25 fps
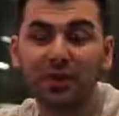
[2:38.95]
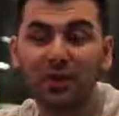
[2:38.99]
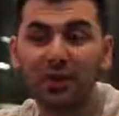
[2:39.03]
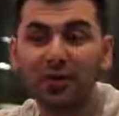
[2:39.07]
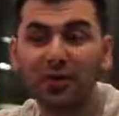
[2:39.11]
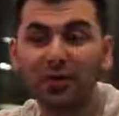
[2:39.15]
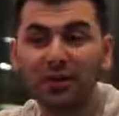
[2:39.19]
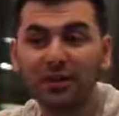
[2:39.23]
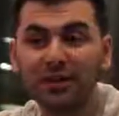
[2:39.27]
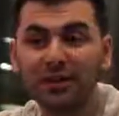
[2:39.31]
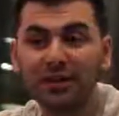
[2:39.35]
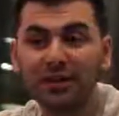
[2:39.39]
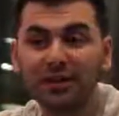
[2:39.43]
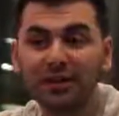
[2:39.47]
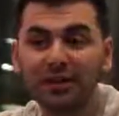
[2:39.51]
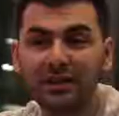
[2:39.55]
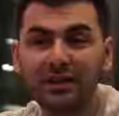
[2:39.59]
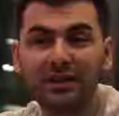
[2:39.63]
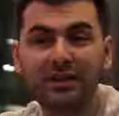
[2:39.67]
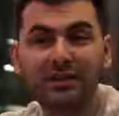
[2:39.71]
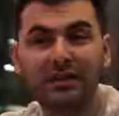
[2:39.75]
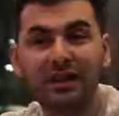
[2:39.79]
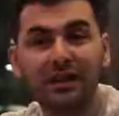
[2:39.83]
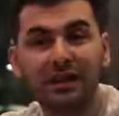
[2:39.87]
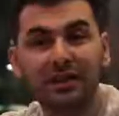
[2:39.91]
only
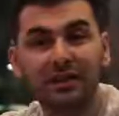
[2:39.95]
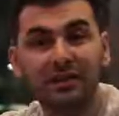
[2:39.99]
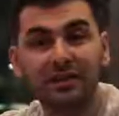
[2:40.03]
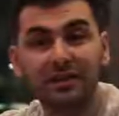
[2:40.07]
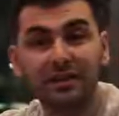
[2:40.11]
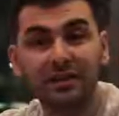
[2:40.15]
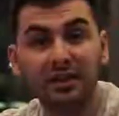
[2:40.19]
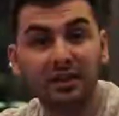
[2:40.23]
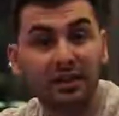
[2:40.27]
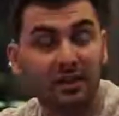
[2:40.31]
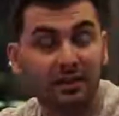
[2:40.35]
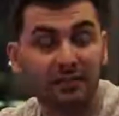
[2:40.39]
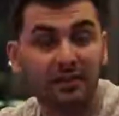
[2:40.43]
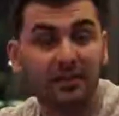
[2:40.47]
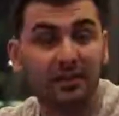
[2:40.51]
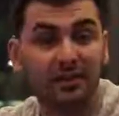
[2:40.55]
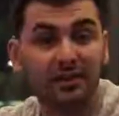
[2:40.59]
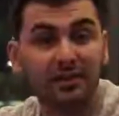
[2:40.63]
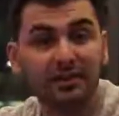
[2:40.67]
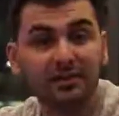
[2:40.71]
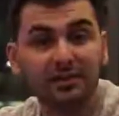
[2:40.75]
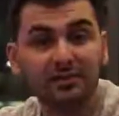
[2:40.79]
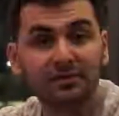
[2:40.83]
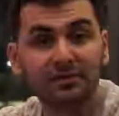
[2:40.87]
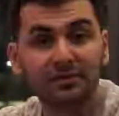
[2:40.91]
eat at their
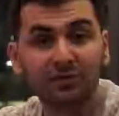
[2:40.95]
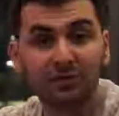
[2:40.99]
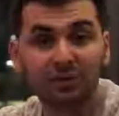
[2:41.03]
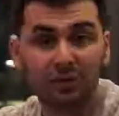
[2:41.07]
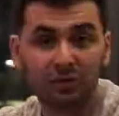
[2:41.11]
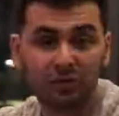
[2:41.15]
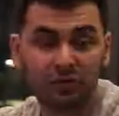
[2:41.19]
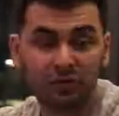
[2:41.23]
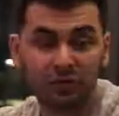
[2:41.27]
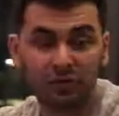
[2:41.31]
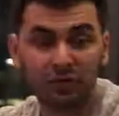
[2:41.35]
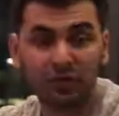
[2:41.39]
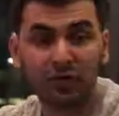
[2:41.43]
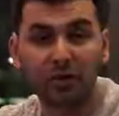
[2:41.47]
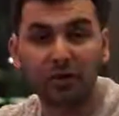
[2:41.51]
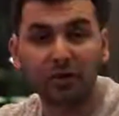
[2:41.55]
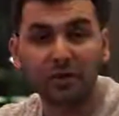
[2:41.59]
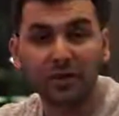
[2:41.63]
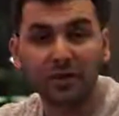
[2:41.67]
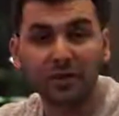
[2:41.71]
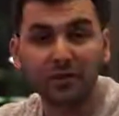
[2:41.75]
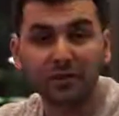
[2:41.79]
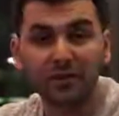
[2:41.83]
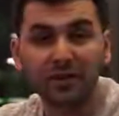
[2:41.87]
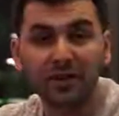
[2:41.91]
place or from
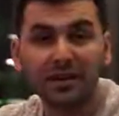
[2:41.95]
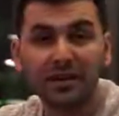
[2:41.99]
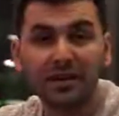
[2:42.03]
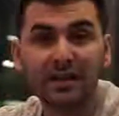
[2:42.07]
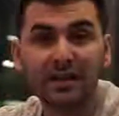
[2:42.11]
them